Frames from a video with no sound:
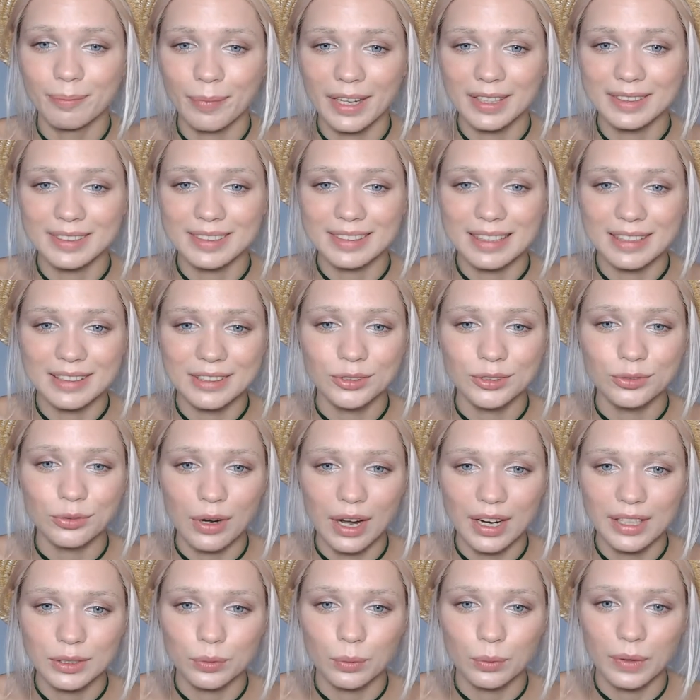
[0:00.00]
my skin
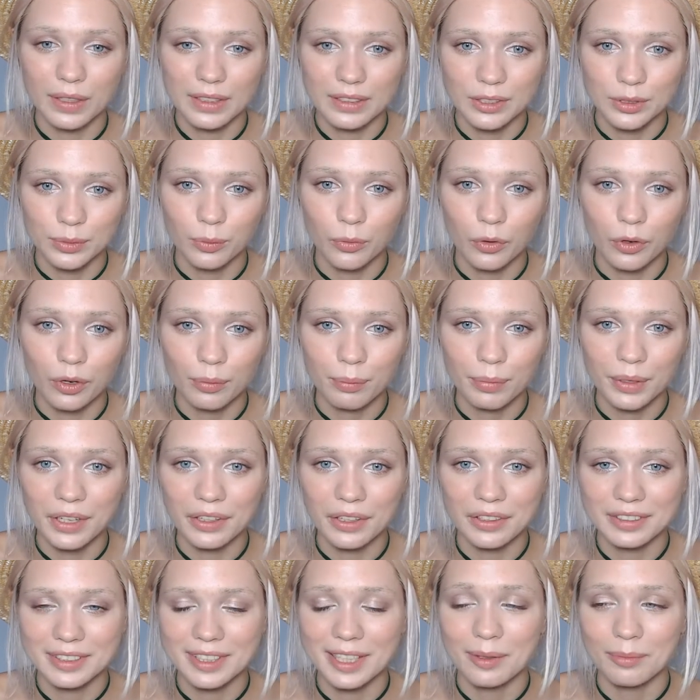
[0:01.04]
dry once more
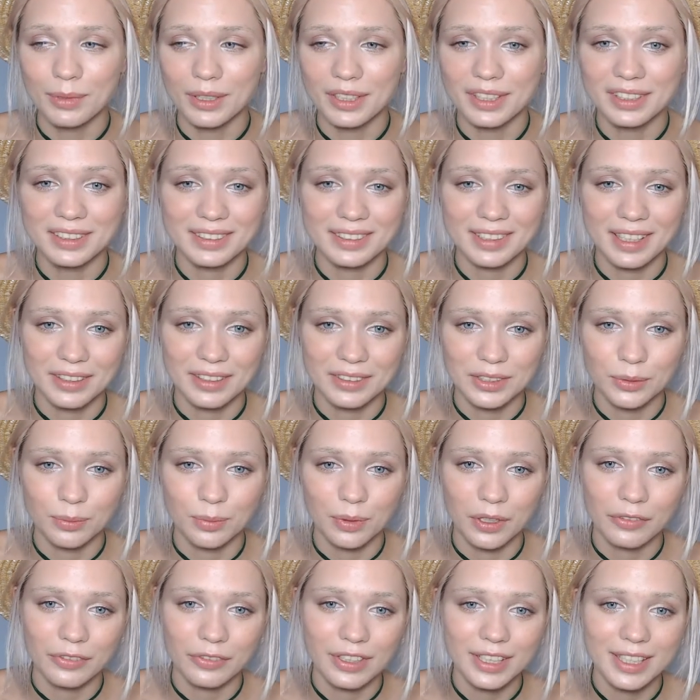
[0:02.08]
because I'm really scared
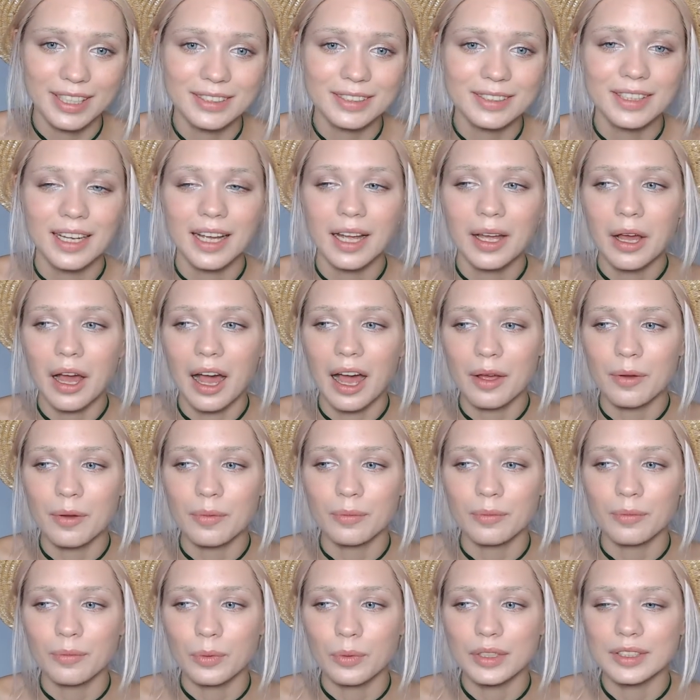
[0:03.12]
about it. I
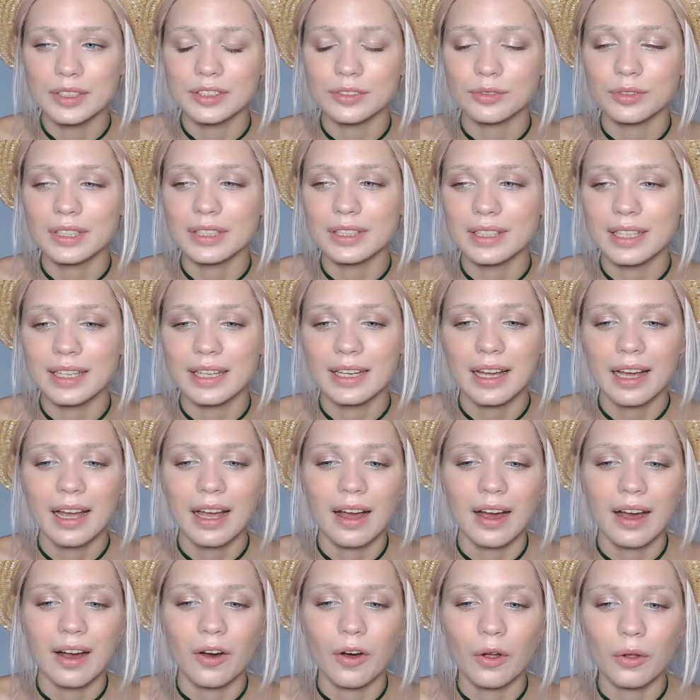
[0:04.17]
was really
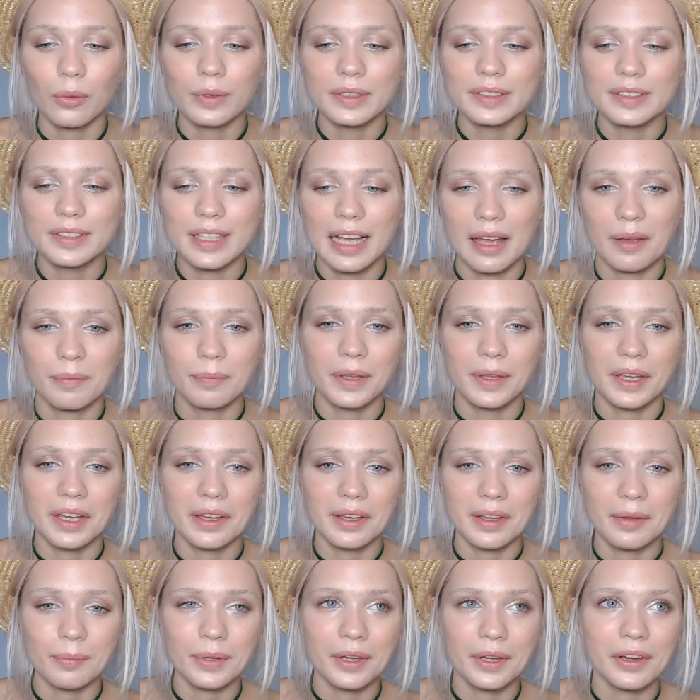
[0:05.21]
always
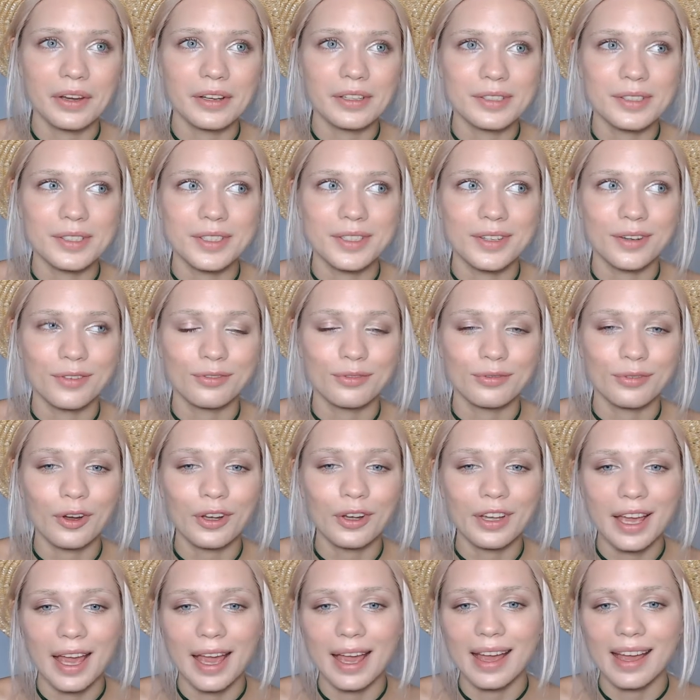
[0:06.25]
happy because of,
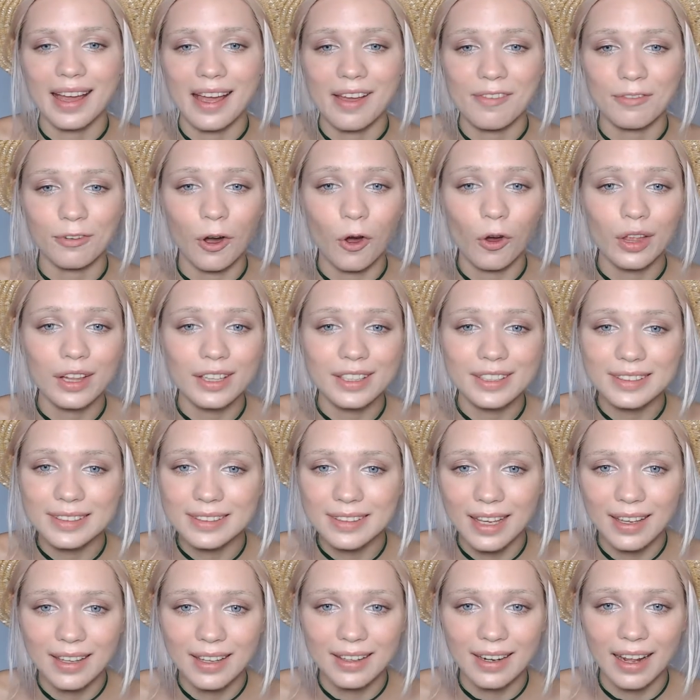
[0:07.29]
okay, I have oily
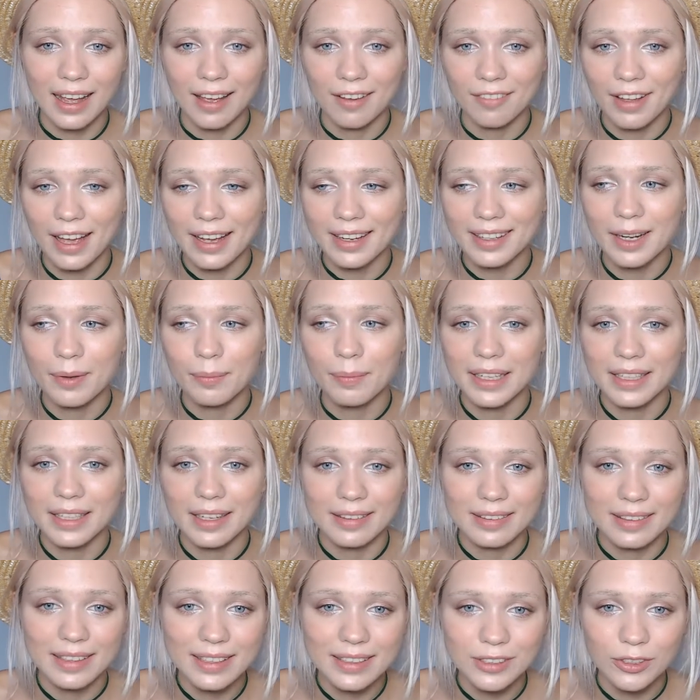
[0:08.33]
skin, I have acne, but
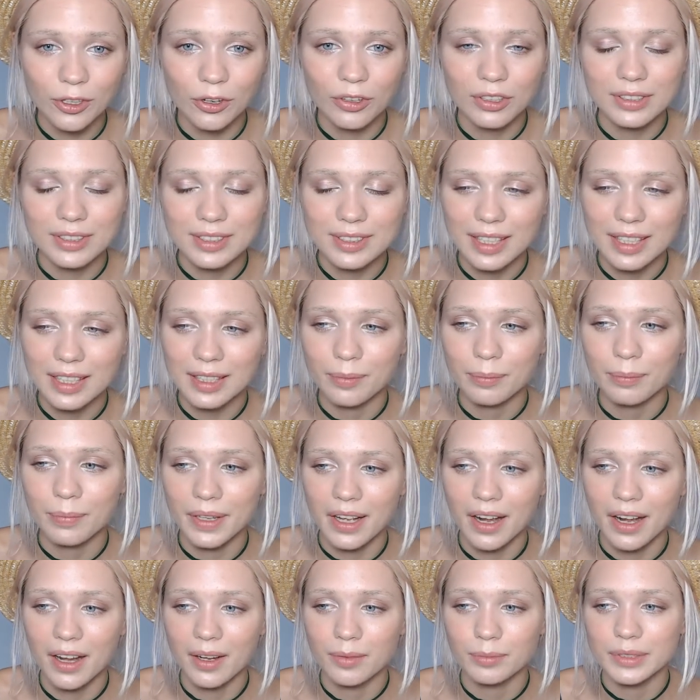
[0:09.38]
at least oily skin
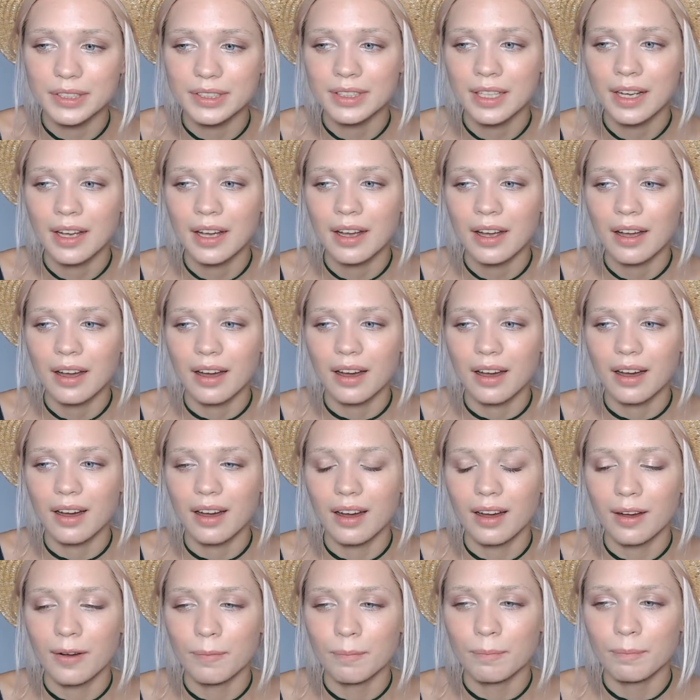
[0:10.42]
becomes,
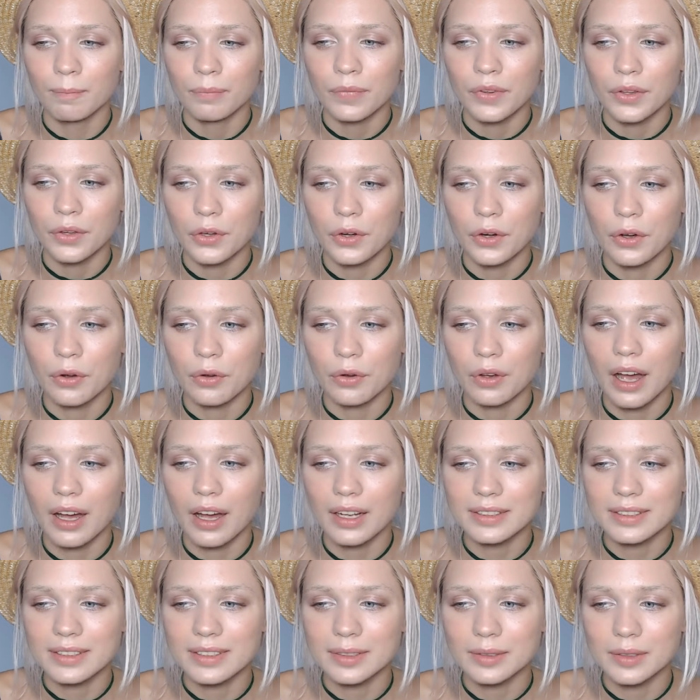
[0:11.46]
um, you know,
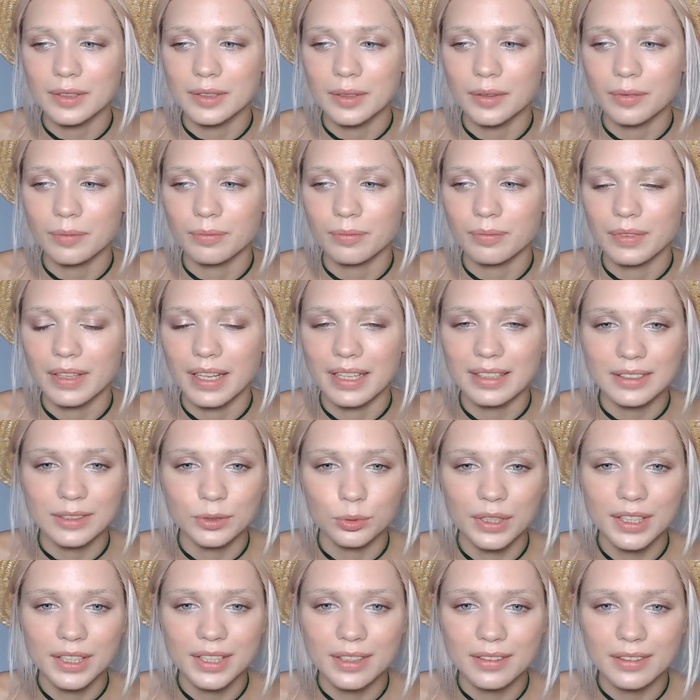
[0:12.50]
God's less
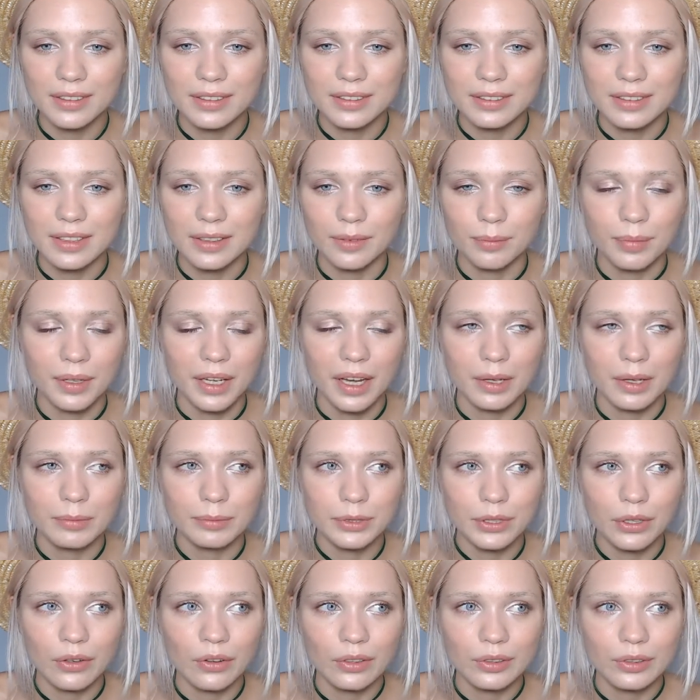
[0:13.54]
wrinkles and
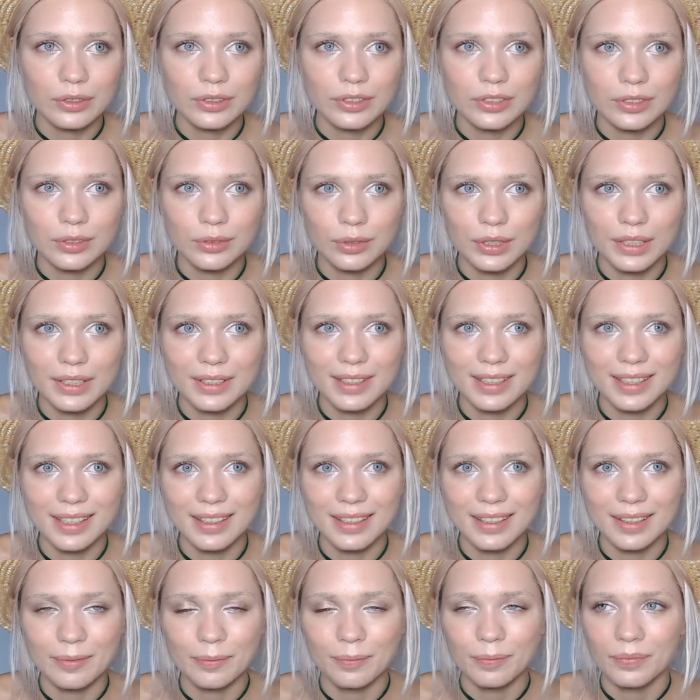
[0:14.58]
becomes old
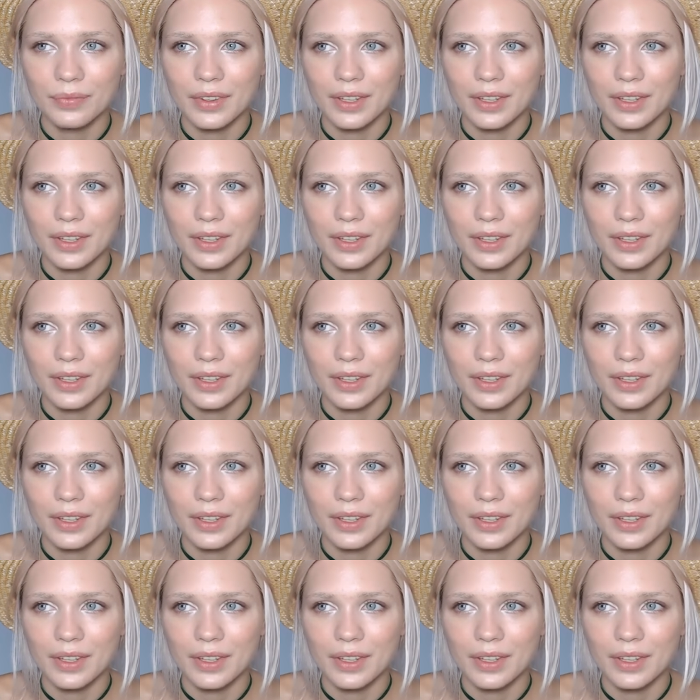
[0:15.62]
really